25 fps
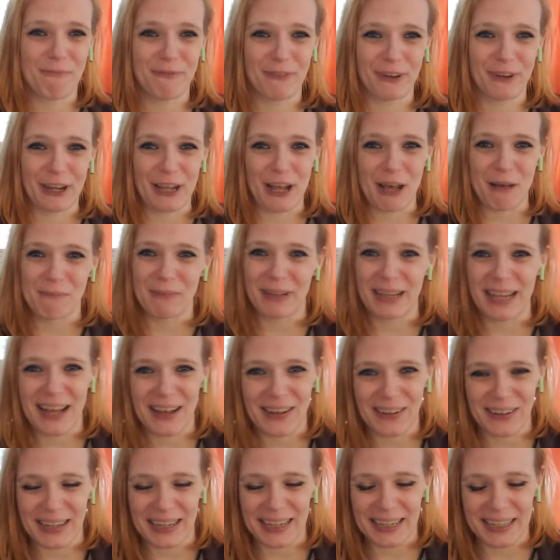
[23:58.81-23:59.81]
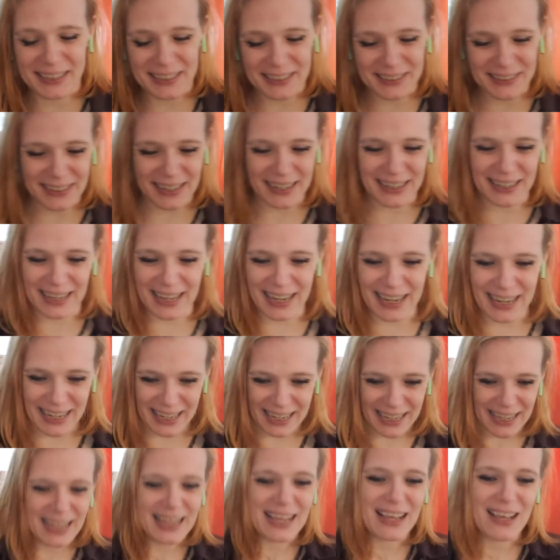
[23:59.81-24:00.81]
for coming out here, and
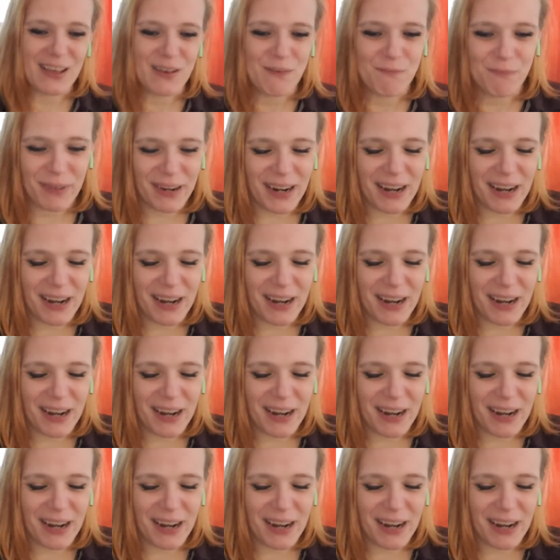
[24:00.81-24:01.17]
but